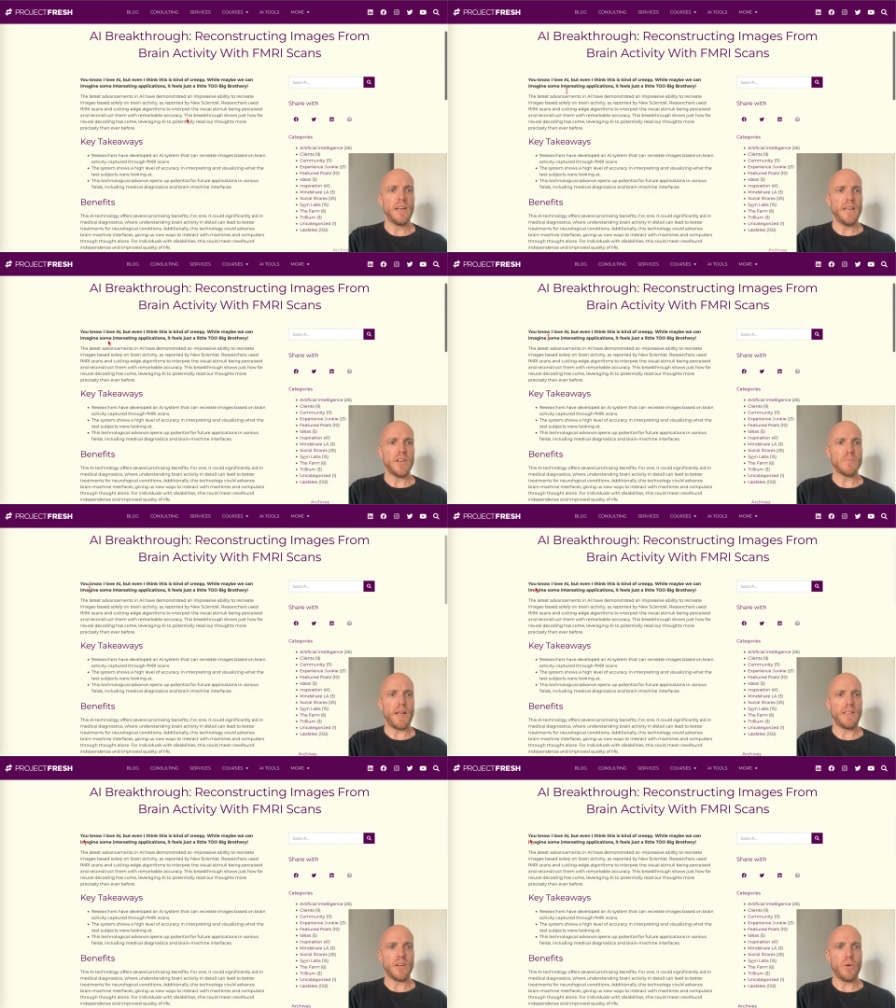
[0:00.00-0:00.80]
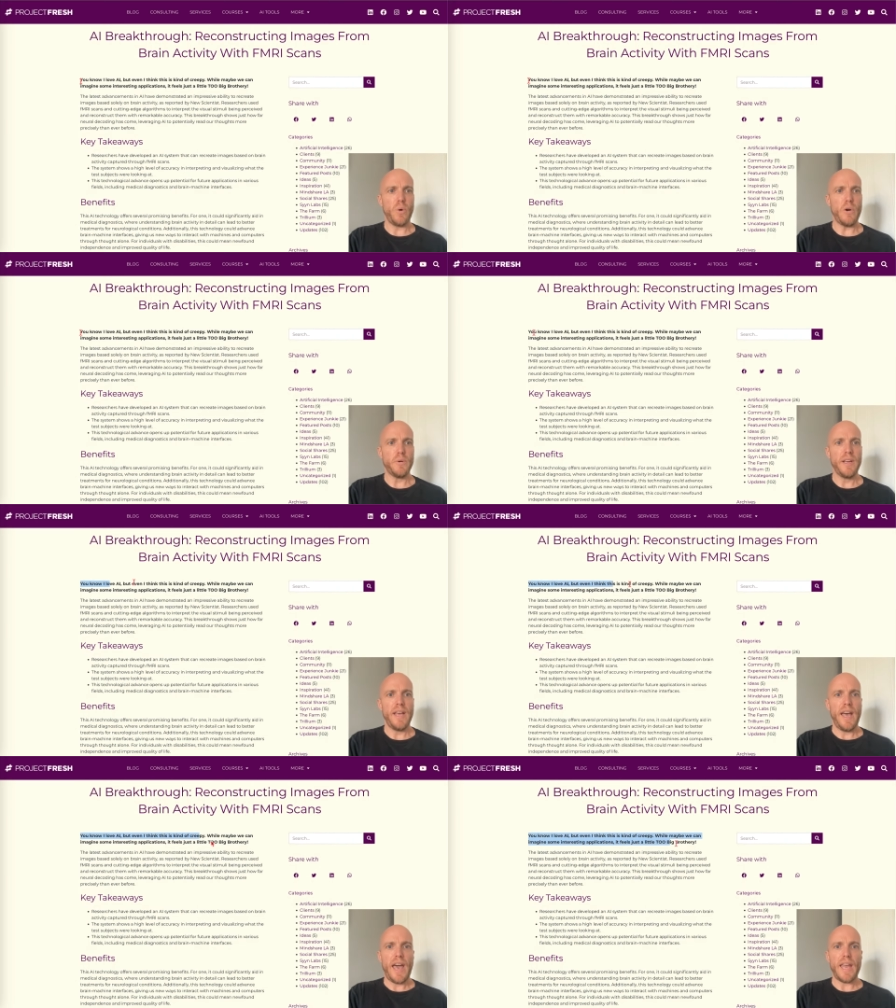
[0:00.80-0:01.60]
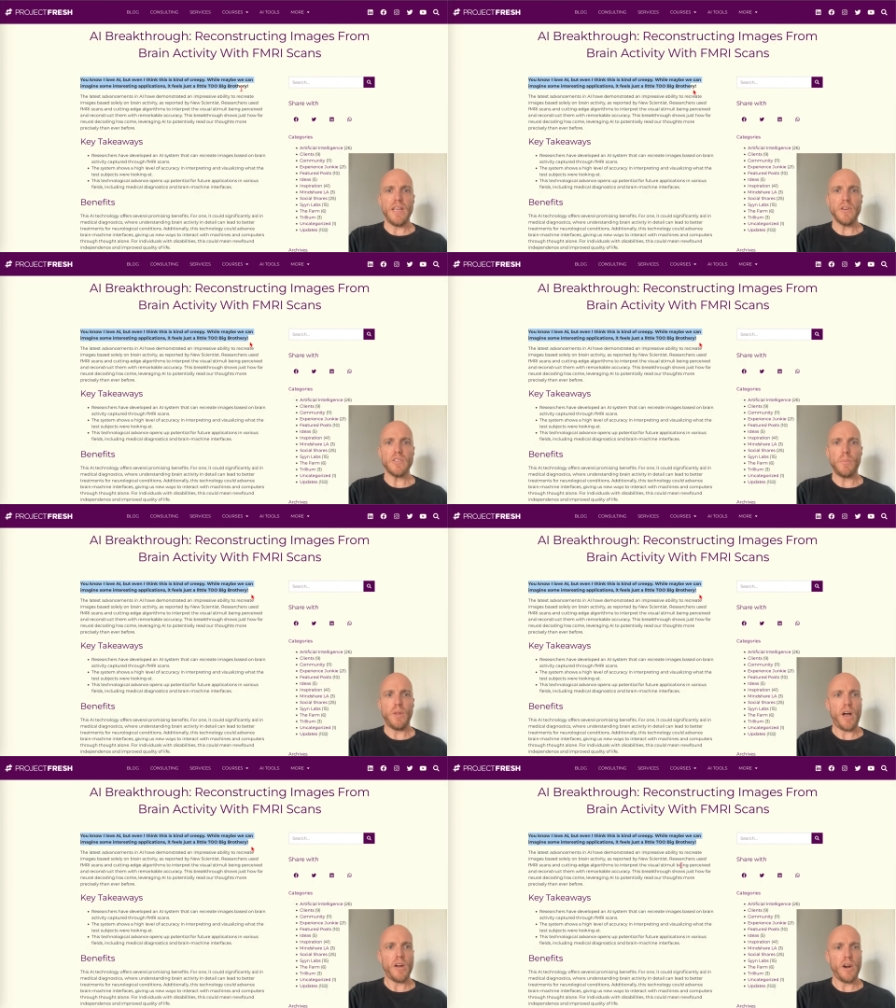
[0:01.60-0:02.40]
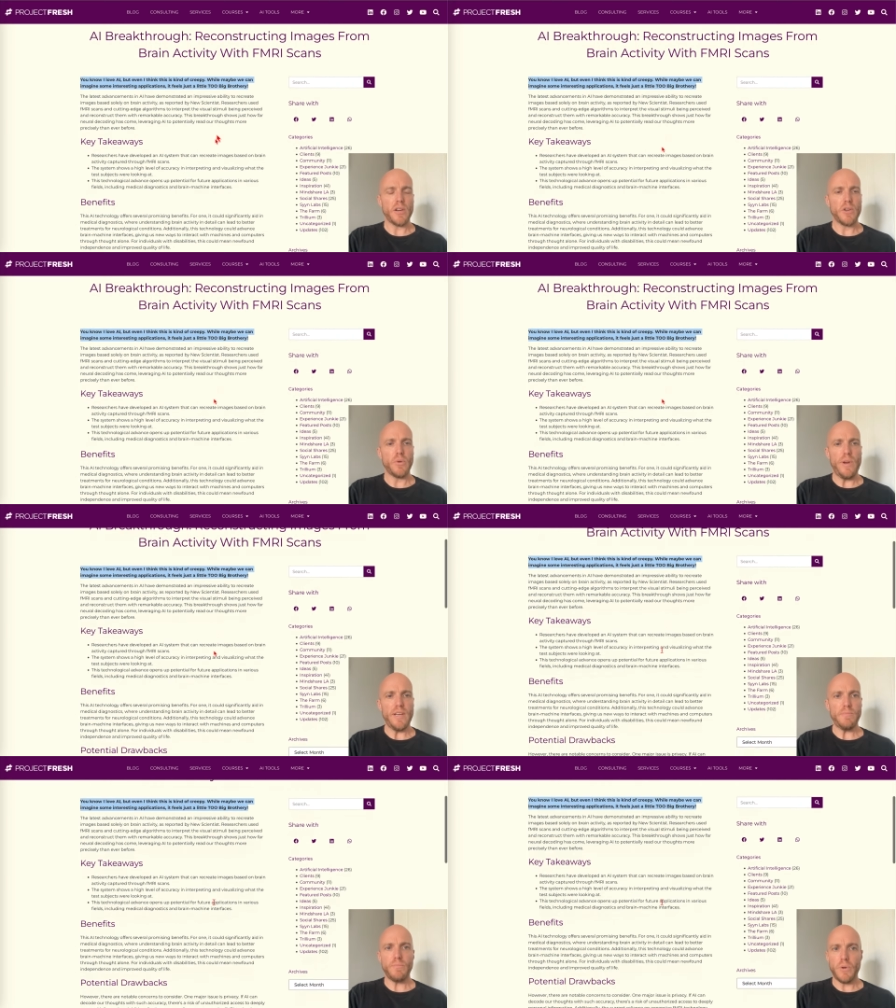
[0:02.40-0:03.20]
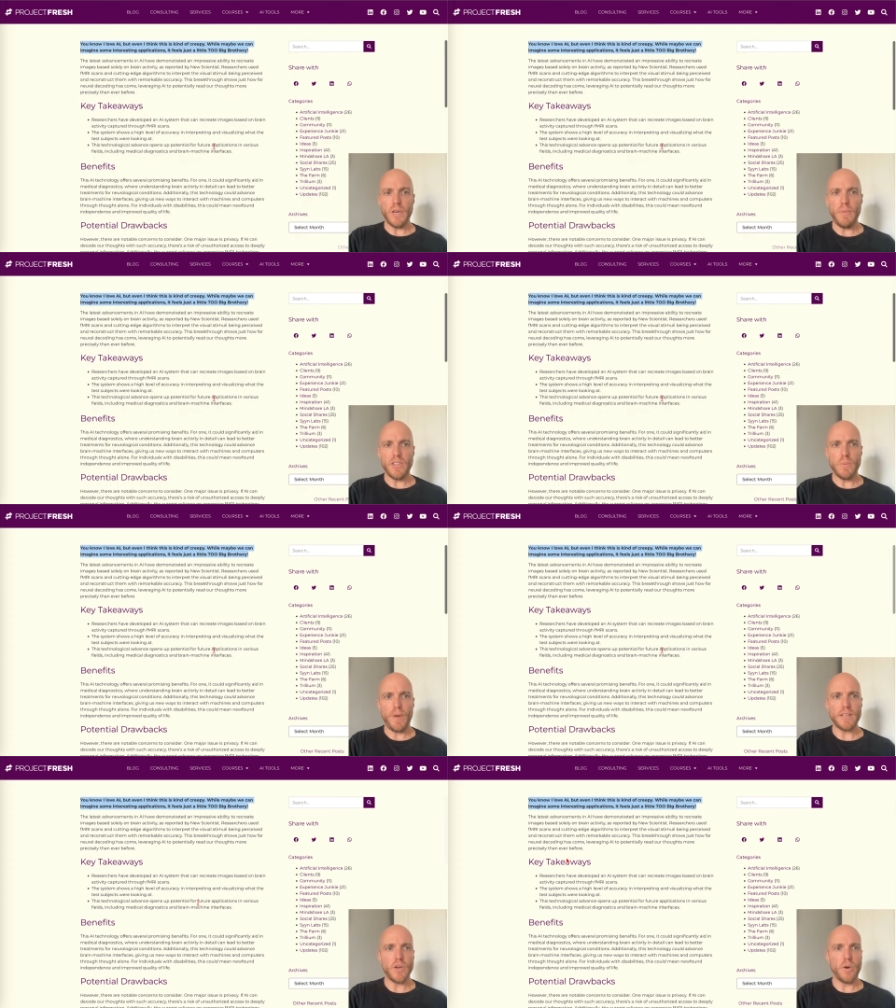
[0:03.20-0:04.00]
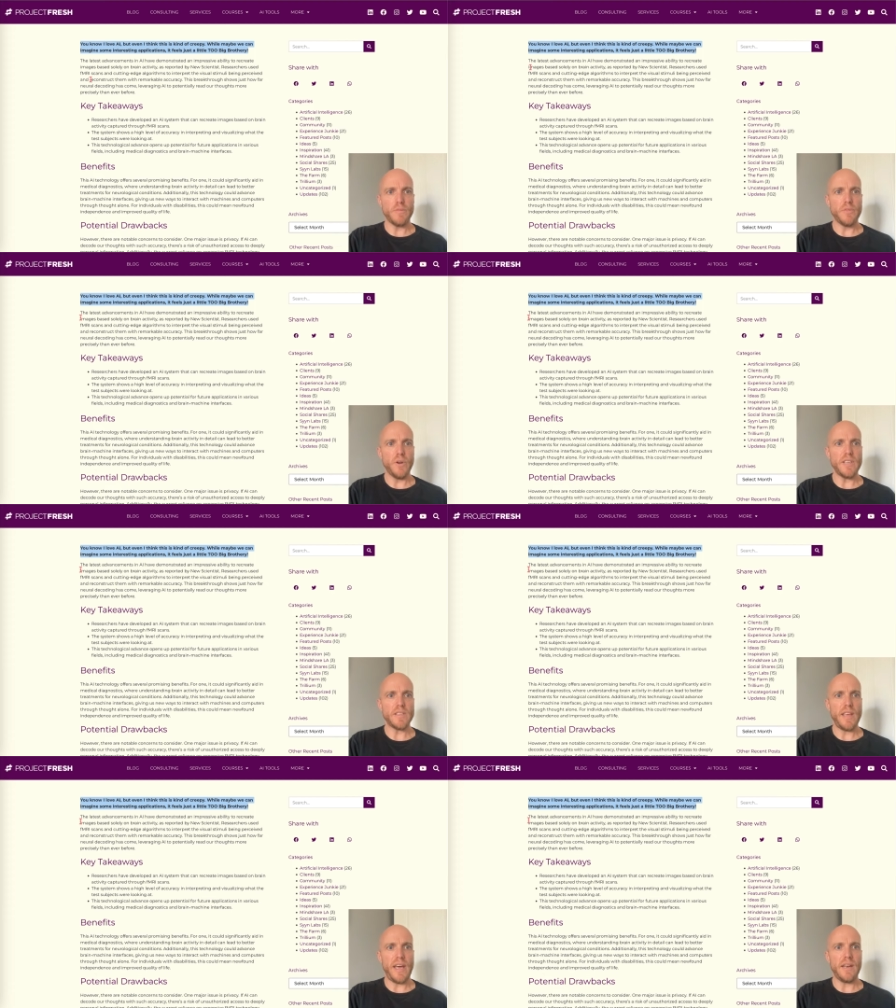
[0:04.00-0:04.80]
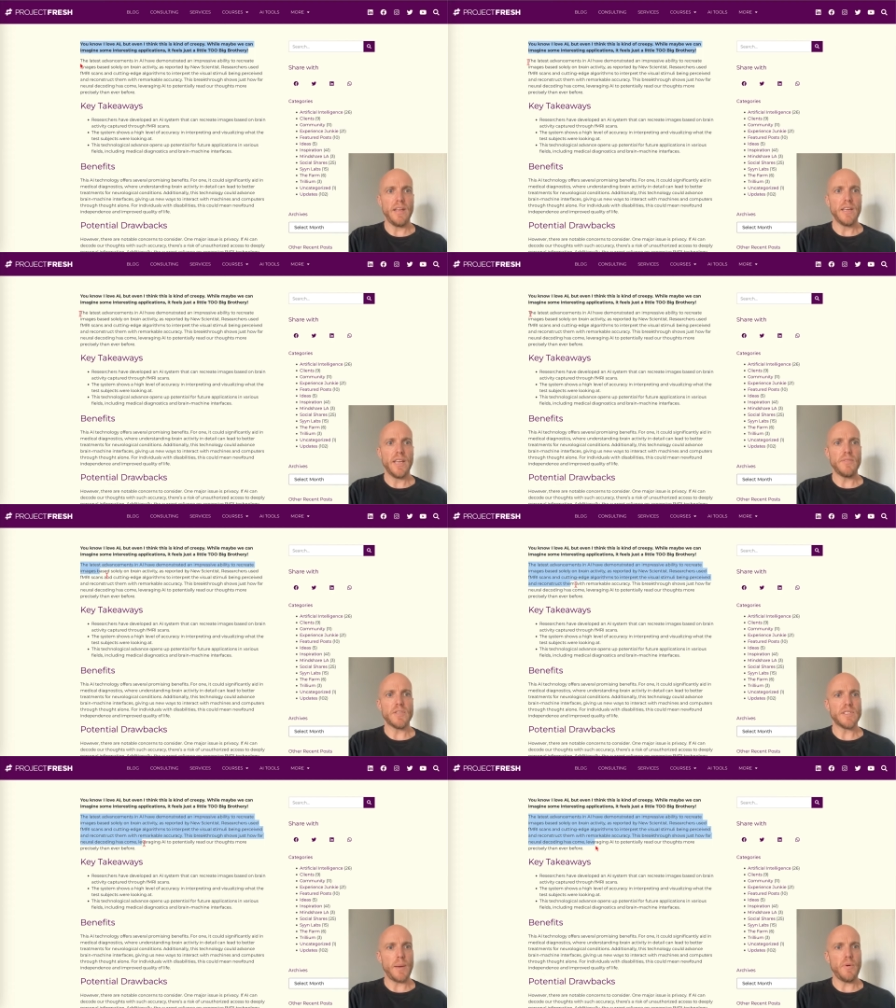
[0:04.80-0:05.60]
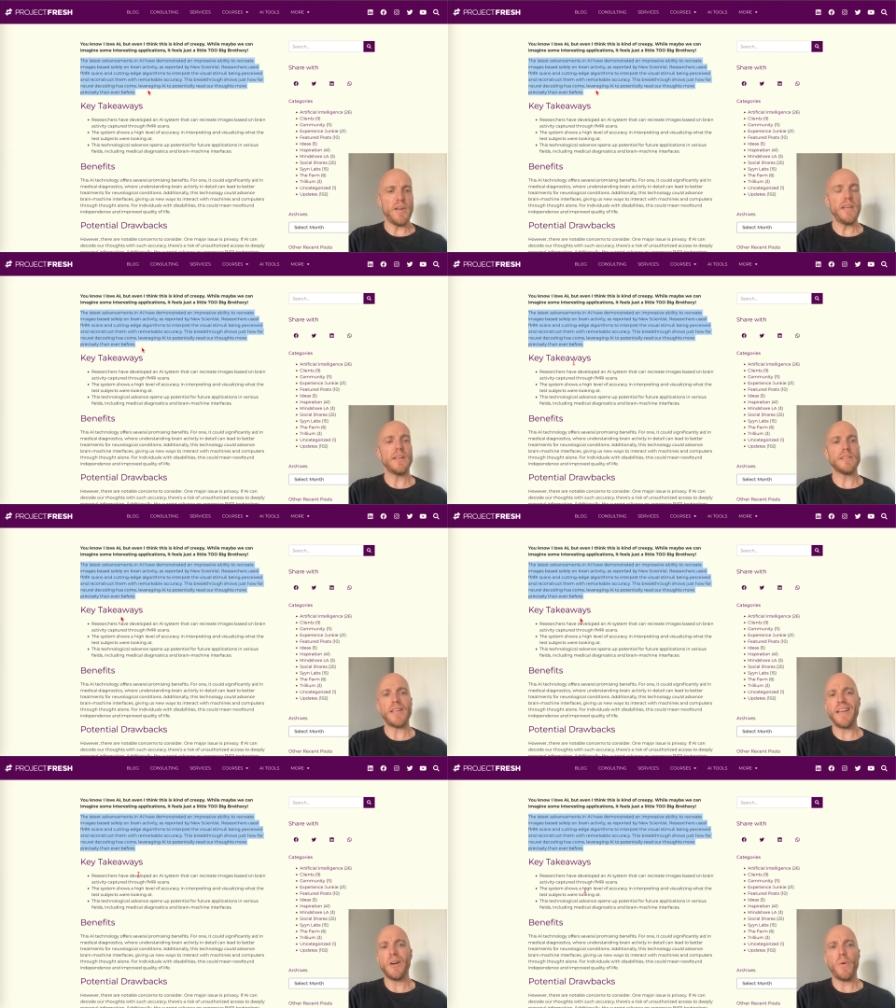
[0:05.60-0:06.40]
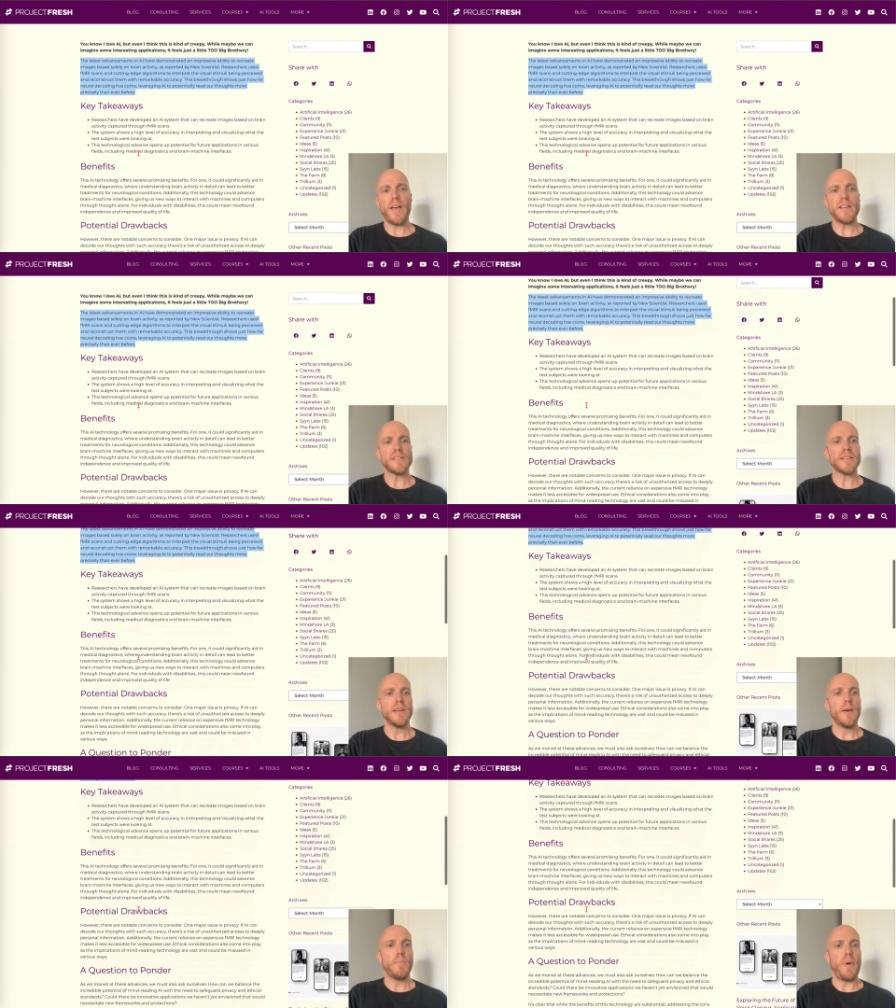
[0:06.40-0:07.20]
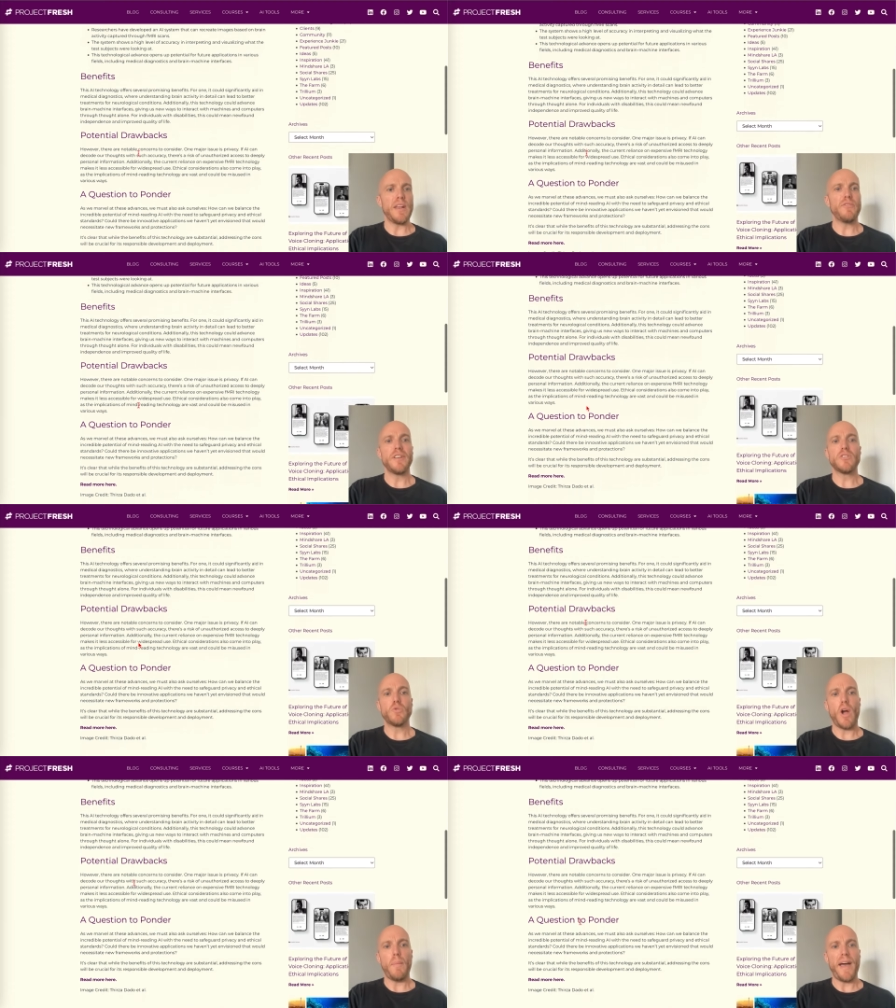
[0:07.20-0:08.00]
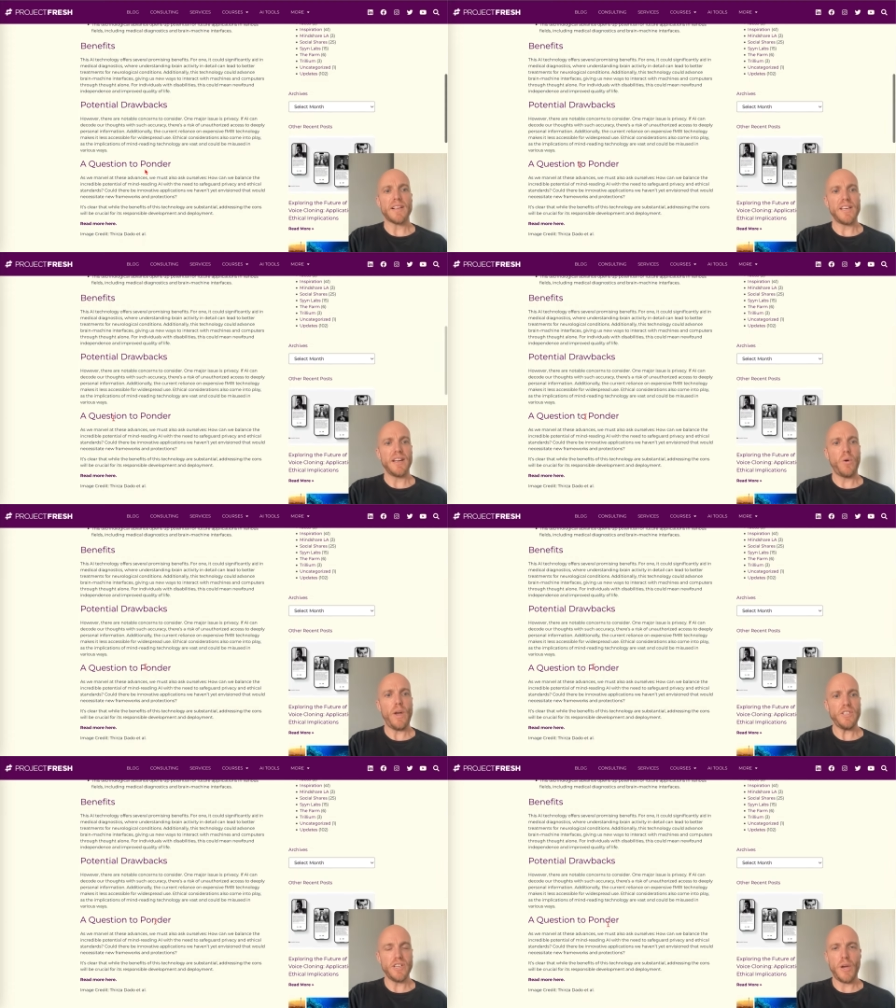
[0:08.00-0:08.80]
Here's my little quote, and here's the blog article written pretty much in my tone of voice that gives a summary, takeaways, benefits, drawbacks, and a question.